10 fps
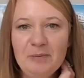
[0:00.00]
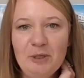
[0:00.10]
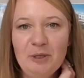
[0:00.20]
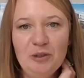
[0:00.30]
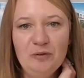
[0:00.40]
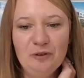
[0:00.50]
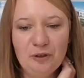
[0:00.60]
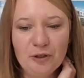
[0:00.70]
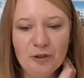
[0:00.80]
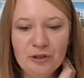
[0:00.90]
especially
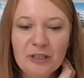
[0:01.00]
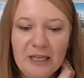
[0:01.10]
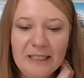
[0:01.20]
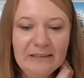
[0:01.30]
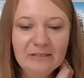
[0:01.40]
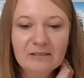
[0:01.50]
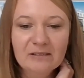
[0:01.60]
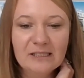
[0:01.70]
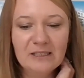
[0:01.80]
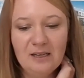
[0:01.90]
for larger
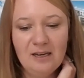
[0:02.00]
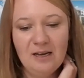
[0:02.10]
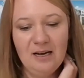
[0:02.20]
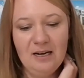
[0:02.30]
clients.